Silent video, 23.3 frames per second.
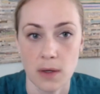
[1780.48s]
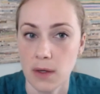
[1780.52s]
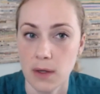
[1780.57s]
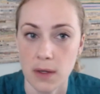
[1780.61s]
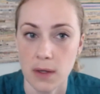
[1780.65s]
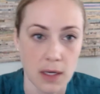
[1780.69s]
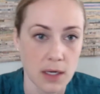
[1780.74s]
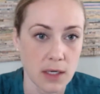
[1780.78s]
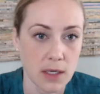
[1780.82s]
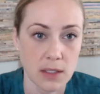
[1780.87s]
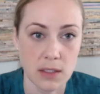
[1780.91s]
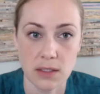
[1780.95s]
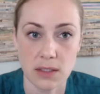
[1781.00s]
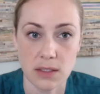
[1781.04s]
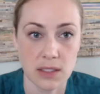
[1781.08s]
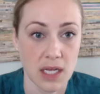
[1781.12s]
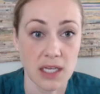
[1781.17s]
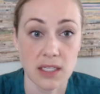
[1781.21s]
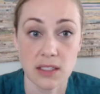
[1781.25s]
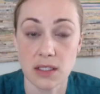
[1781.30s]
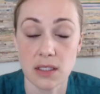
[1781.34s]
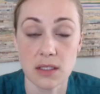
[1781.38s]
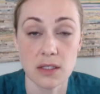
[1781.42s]
And it just
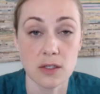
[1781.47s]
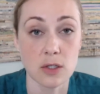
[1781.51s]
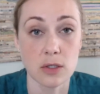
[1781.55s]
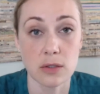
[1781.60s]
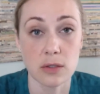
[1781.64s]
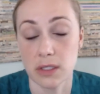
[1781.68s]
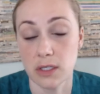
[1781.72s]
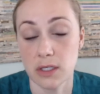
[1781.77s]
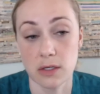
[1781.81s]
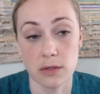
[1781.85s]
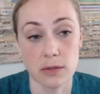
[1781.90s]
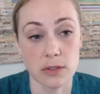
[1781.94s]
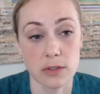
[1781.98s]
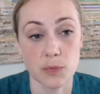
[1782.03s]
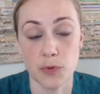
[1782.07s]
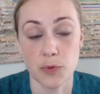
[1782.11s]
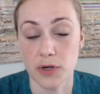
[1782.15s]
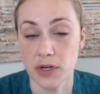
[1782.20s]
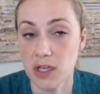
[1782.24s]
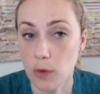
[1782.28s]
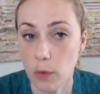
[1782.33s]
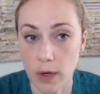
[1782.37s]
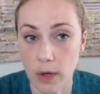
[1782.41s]
takes a little, you know, it's
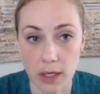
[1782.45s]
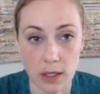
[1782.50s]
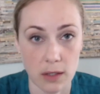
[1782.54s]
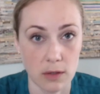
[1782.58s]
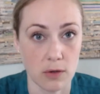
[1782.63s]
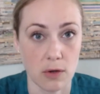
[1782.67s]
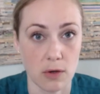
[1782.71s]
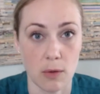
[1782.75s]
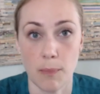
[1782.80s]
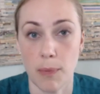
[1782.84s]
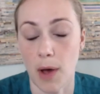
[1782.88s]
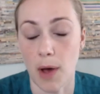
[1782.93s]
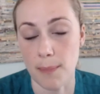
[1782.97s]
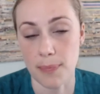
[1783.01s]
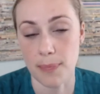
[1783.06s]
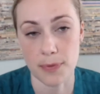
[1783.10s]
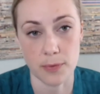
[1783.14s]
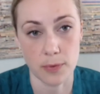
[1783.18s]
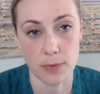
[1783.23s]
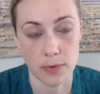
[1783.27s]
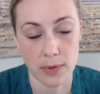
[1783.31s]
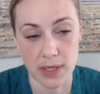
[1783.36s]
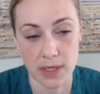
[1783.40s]
pretty quick. You can pop
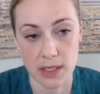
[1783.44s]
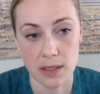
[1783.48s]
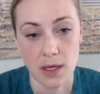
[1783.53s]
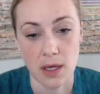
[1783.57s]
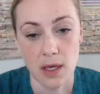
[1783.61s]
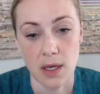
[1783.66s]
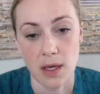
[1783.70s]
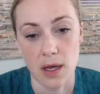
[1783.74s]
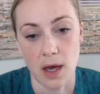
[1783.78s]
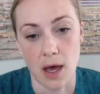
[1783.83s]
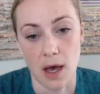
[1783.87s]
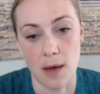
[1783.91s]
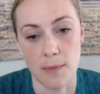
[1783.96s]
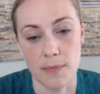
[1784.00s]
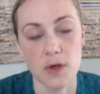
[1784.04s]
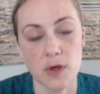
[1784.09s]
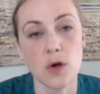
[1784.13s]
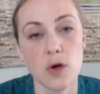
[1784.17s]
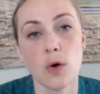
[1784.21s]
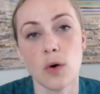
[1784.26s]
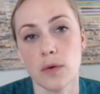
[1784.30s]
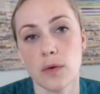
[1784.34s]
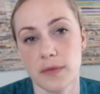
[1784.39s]
through it. Um,
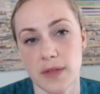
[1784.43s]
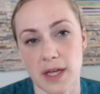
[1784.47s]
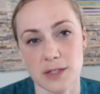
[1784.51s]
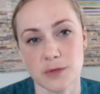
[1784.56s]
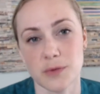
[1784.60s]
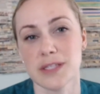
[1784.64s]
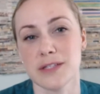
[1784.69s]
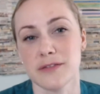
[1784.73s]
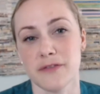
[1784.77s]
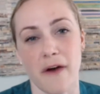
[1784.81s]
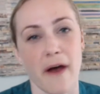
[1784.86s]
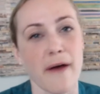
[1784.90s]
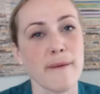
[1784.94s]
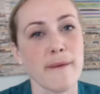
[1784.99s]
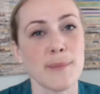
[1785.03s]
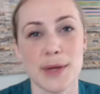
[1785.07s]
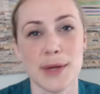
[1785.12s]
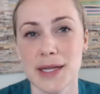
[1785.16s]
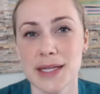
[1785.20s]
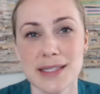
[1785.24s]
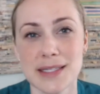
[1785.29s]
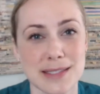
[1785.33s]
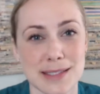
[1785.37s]
the goal, that's why it's five
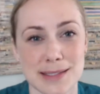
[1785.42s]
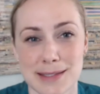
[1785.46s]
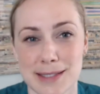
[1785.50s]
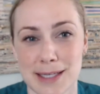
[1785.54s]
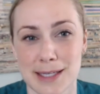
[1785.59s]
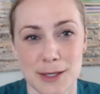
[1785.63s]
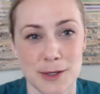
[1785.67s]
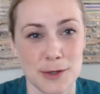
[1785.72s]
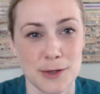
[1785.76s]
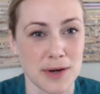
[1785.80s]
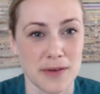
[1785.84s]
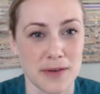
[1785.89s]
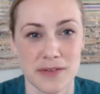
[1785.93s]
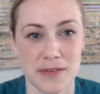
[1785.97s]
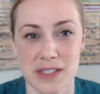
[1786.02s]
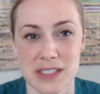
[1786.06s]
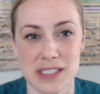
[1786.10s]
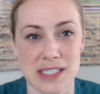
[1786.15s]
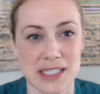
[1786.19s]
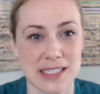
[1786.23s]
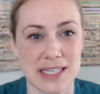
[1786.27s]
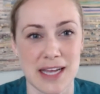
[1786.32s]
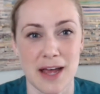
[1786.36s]
minutes. It's like you don't have to
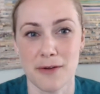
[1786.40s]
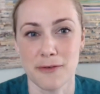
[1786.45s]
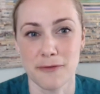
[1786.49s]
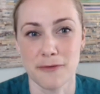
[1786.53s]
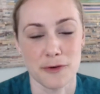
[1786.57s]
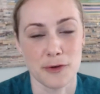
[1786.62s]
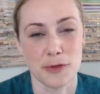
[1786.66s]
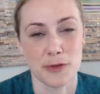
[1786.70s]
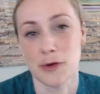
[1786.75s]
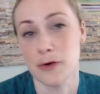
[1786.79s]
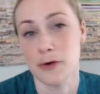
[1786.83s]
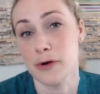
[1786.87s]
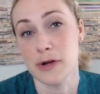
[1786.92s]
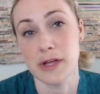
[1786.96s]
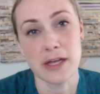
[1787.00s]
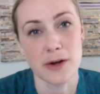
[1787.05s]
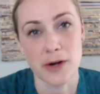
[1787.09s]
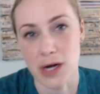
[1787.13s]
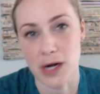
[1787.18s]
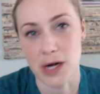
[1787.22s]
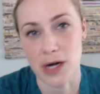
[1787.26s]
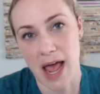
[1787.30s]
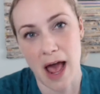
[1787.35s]
sit down for 30
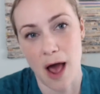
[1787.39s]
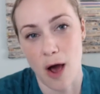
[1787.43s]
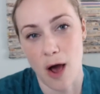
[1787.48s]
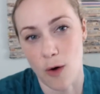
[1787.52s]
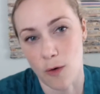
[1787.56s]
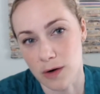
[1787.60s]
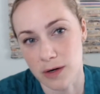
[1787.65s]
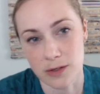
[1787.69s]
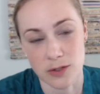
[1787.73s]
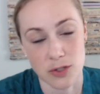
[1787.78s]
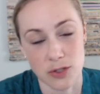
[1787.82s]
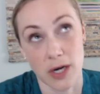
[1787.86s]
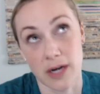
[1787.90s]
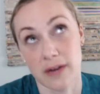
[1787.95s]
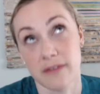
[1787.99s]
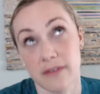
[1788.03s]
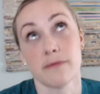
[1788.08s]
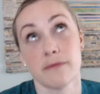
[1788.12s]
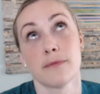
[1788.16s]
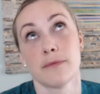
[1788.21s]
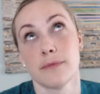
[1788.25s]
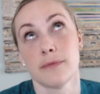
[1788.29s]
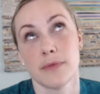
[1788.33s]
or an hour and try to
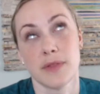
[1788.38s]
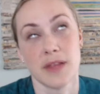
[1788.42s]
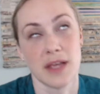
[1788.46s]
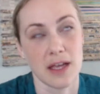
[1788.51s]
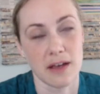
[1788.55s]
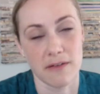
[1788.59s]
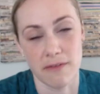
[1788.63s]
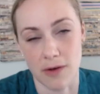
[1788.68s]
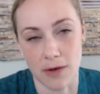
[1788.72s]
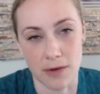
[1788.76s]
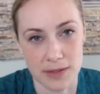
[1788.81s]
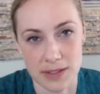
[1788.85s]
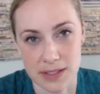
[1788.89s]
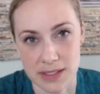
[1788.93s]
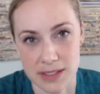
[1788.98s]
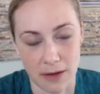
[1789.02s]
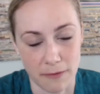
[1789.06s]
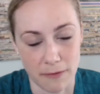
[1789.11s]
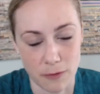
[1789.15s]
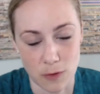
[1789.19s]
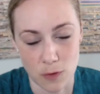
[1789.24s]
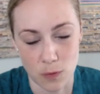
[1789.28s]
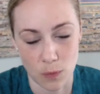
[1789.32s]
think of all the
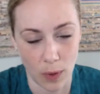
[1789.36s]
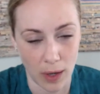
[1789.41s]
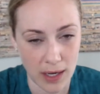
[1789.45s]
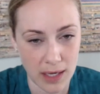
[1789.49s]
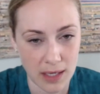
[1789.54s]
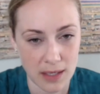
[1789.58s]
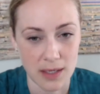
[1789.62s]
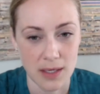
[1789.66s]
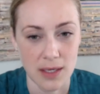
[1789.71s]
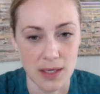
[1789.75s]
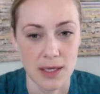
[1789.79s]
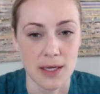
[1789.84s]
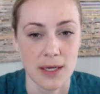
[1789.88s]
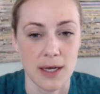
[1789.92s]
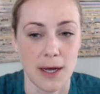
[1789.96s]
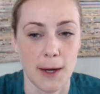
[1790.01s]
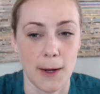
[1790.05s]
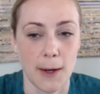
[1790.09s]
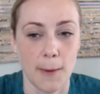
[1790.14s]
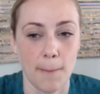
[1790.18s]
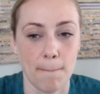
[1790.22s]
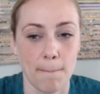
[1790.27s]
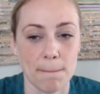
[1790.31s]
stuff to write.
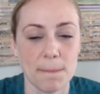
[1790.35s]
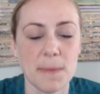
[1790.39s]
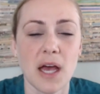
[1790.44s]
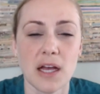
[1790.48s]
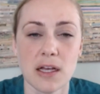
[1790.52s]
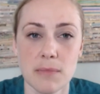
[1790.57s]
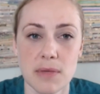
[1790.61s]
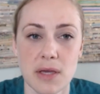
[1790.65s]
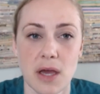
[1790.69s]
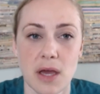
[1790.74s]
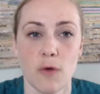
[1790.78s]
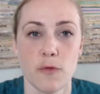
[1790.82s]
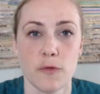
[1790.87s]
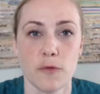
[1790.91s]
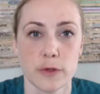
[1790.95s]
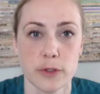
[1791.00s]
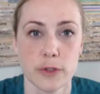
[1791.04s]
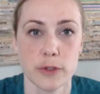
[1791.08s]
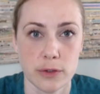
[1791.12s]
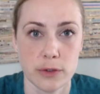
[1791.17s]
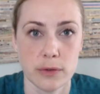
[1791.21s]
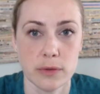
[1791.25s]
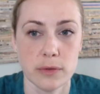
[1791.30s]
Um, that can be helpful
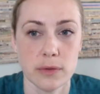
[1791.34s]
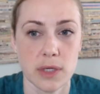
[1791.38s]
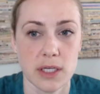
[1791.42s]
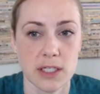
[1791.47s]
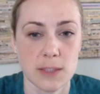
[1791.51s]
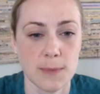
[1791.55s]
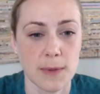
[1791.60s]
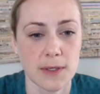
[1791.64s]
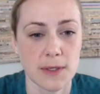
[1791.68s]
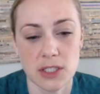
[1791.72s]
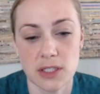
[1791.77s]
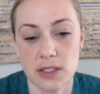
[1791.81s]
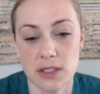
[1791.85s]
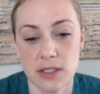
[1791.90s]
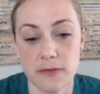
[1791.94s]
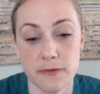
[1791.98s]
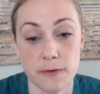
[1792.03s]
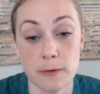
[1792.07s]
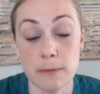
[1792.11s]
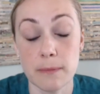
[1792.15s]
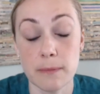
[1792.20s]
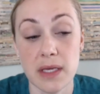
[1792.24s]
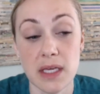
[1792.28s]
too, especially
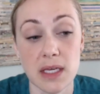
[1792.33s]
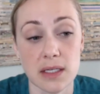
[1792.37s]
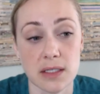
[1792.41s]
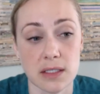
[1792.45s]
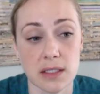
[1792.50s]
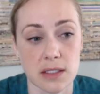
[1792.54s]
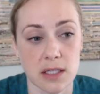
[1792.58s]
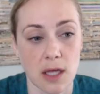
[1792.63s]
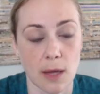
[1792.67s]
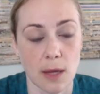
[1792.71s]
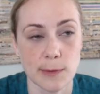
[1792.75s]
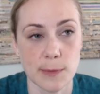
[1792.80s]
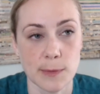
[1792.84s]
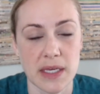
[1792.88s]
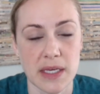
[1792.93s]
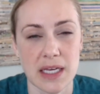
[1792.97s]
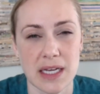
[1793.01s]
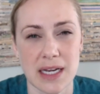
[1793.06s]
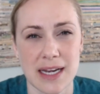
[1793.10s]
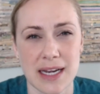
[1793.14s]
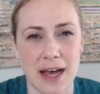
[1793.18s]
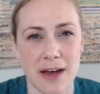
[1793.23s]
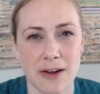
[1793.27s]
for me. It just helps me get
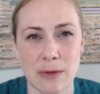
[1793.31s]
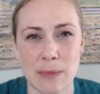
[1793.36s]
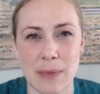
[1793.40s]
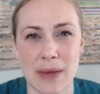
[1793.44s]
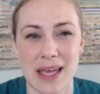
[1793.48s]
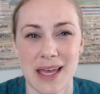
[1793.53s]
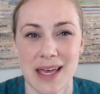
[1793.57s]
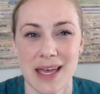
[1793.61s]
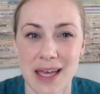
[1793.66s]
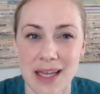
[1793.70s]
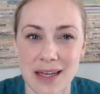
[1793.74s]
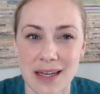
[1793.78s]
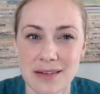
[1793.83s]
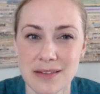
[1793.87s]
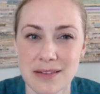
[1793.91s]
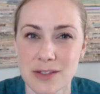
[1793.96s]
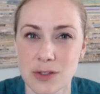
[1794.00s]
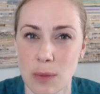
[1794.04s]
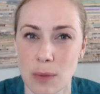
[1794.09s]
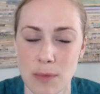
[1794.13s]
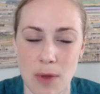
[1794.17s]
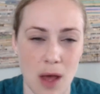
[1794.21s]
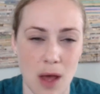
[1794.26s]
it out of my head.
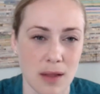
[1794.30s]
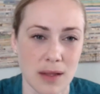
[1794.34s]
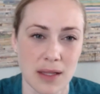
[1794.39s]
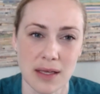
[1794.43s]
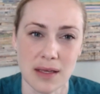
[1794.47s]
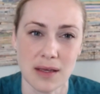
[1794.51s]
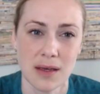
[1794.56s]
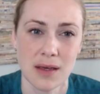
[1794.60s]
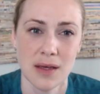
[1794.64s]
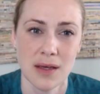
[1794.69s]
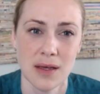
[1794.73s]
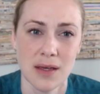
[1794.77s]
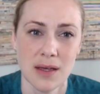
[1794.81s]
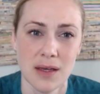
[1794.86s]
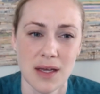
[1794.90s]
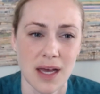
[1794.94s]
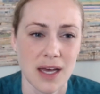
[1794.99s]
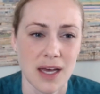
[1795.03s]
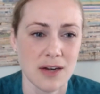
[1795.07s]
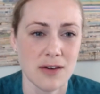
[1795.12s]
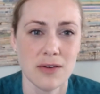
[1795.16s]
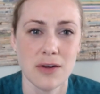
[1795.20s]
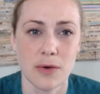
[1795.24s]
So I'm not like
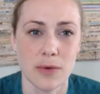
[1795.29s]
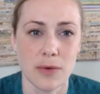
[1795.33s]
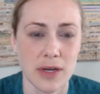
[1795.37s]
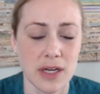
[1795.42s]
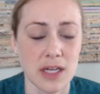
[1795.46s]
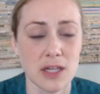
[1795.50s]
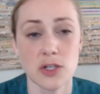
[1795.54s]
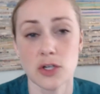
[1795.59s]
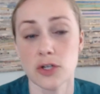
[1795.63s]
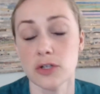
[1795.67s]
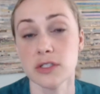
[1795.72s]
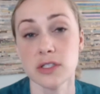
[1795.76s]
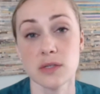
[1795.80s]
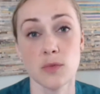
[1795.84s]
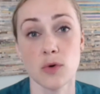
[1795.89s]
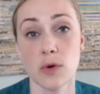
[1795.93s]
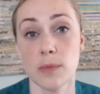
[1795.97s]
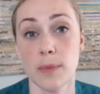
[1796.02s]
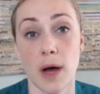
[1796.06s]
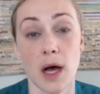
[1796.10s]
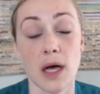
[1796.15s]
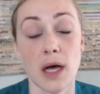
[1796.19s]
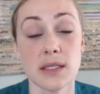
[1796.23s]
I don't know. And it turns it
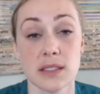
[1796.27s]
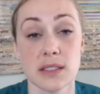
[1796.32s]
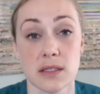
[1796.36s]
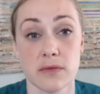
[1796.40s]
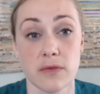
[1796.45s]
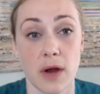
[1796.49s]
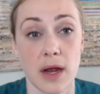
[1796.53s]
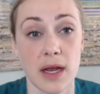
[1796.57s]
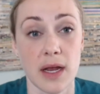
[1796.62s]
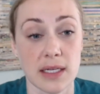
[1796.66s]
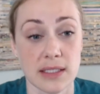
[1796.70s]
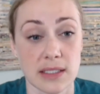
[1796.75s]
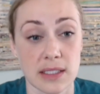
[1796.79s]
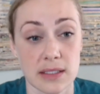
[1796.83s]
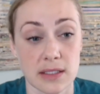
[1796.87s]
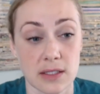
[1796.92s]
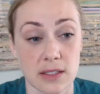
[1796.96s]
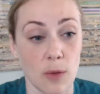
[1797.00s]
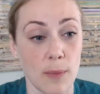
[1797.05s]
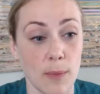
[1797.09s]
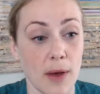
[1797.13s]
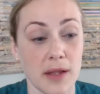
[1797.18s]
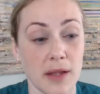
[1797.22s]
more positive, right? Because it's
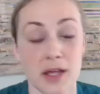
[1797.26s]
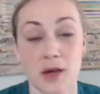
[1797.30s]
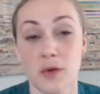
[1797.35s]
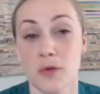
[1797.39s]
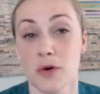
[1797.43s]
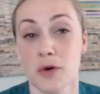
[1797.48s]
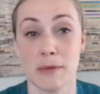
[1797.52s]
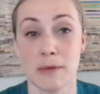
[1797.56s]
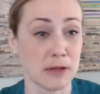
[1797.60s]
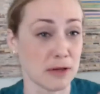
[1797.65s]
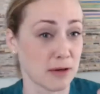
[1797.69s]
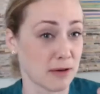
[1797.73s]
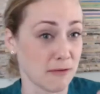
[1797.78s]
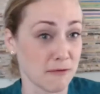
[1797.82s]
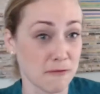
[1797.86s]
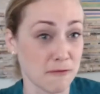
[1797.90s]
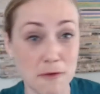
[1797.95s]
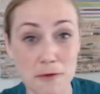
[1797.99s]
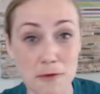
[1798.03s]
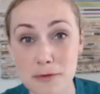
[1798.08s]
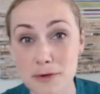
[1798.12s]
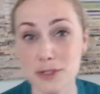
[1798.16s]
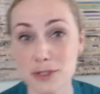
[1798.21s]
all about like, what am I looking
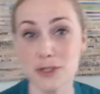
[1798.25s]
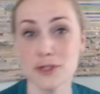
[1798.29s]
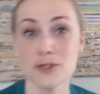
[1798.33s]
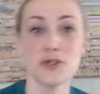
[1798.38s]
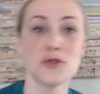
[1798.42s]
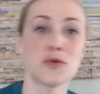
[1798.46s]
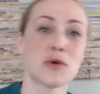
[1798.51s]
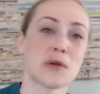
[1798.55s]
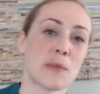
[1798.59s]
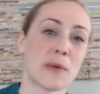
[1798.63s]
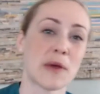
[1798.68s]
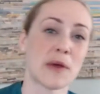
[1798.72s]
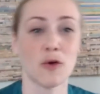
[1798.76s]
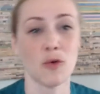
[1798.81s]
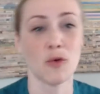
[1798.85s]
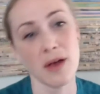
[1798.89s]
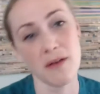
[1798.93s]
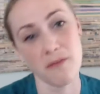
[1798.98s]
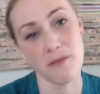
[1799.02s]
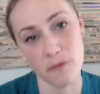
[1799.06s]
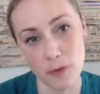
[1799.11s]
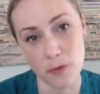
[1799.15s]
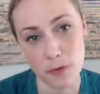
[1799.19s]
forward to? What am I
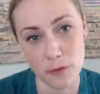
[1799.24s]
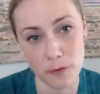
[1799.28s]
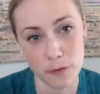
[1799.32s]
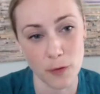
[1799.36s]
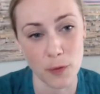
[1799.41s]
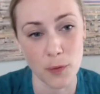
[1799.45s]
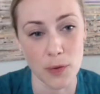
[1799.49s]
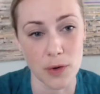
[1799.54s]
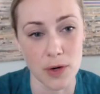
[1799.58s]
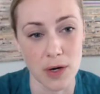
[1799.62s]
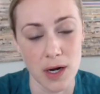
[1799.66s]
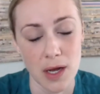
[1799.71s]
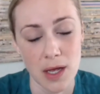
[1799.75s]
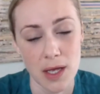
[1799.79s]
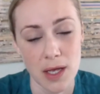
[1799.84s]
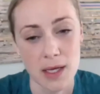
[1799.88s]
grateful for?